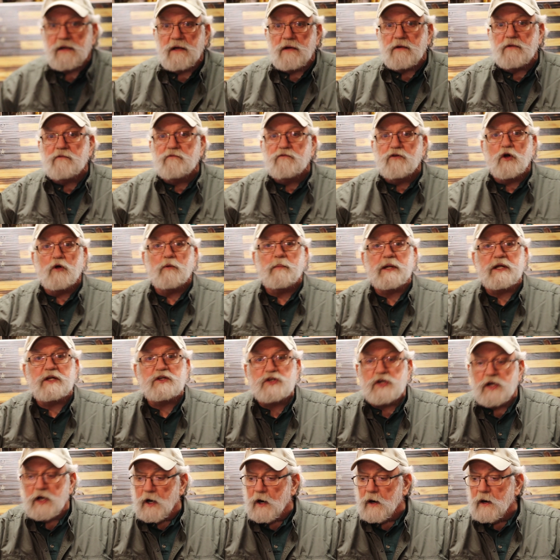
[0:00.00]
of
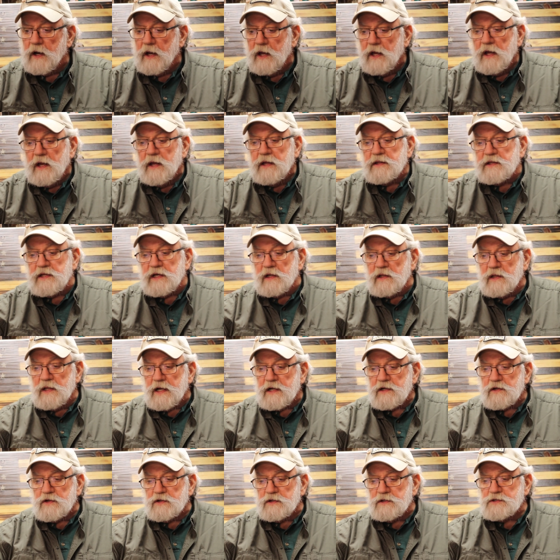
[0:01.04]
verbiage here. The
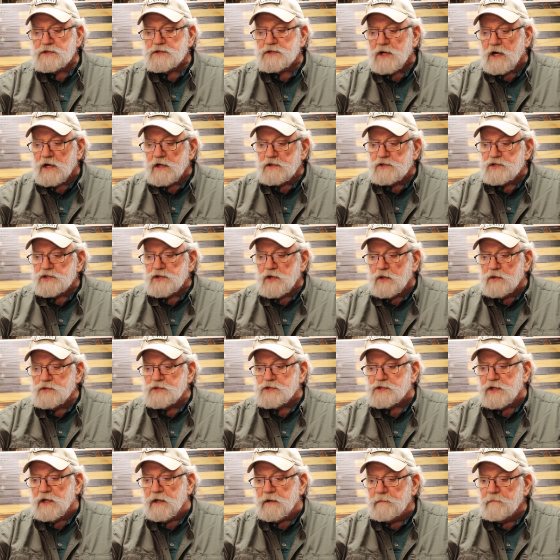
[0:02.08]
electors are
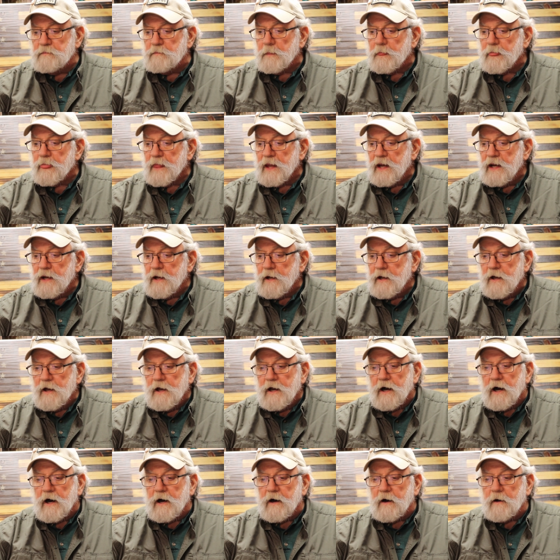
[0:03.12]
chosen
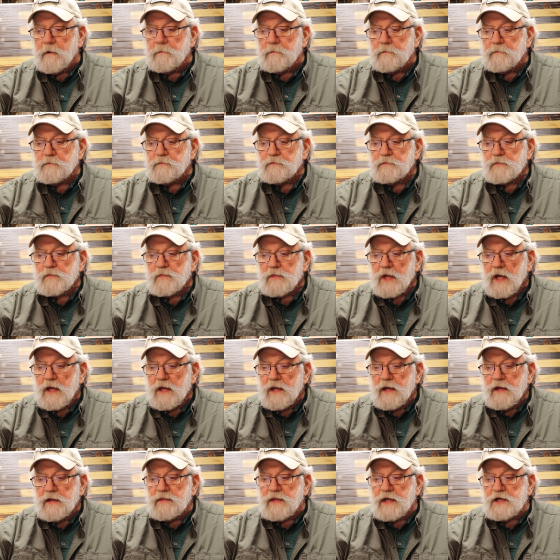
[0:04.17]
um,
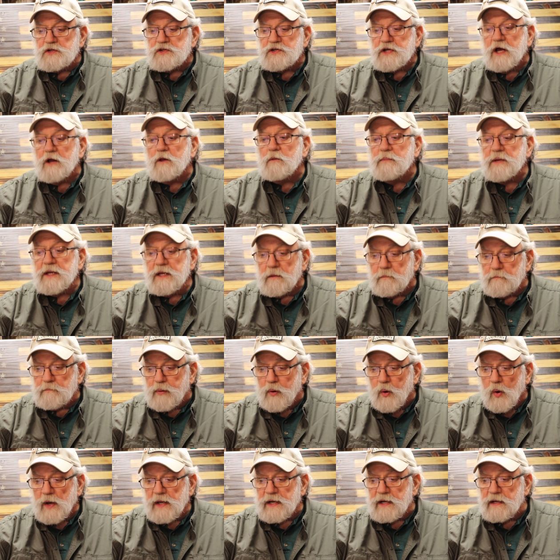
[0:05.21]
they shall be
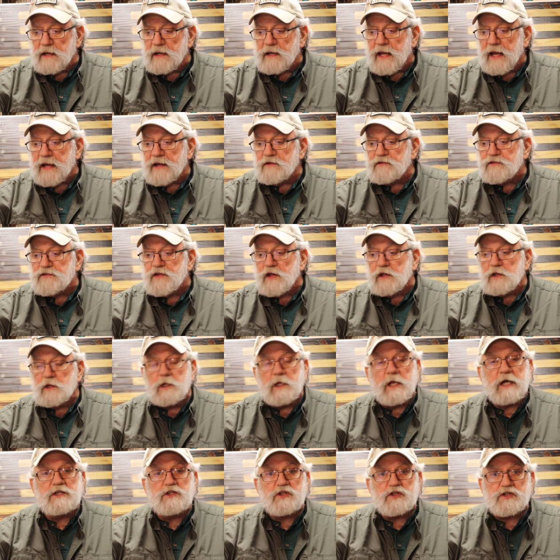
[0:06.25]
appointed as the
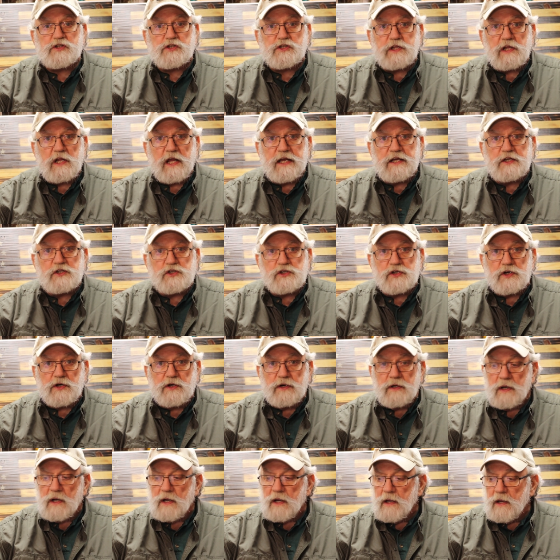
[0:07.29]

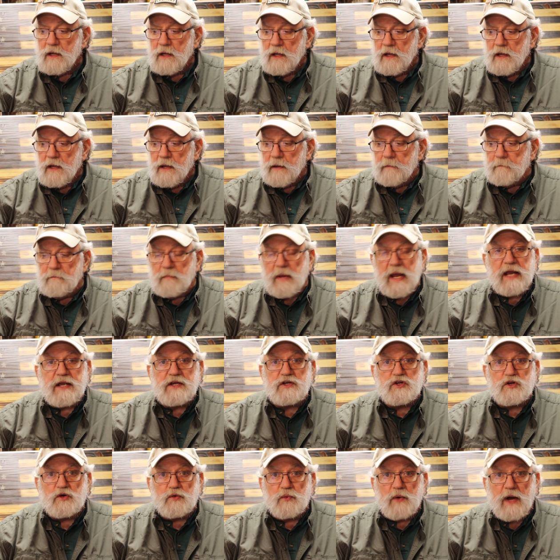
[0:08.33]
legislature may
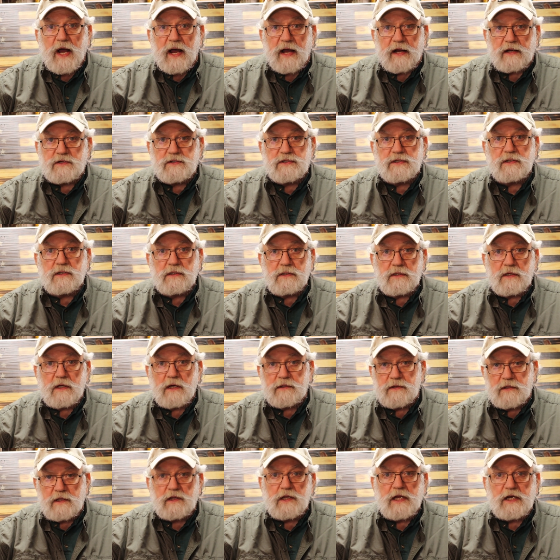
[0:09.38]
direct,
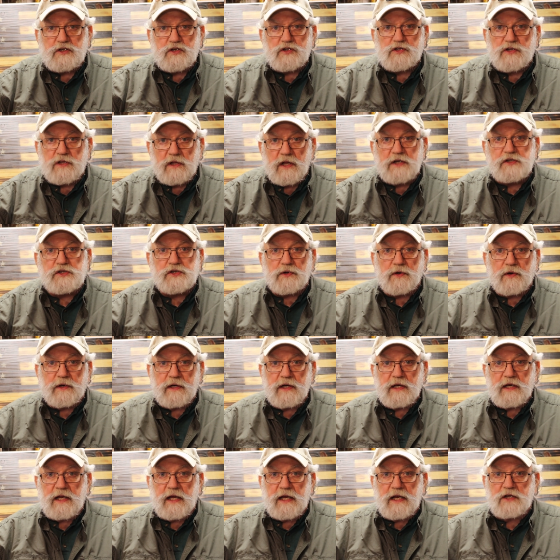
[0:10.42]
the legislature
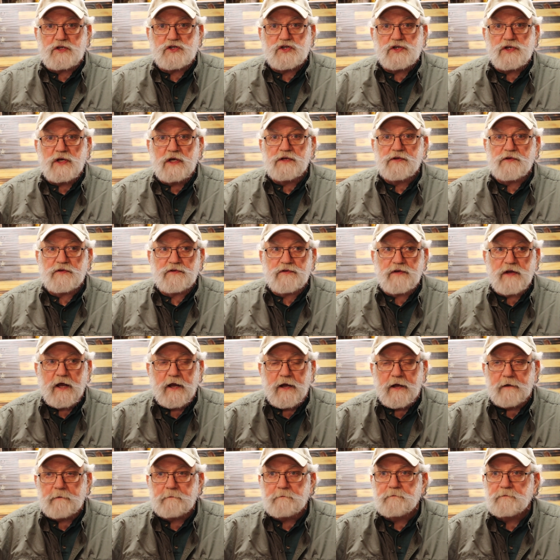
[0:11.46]
in each
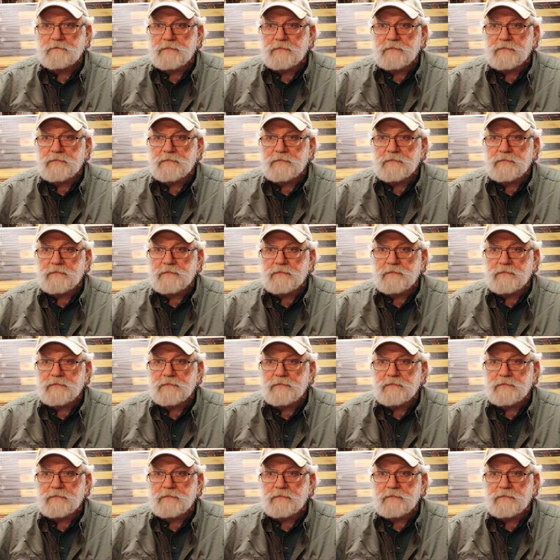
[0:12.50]
state.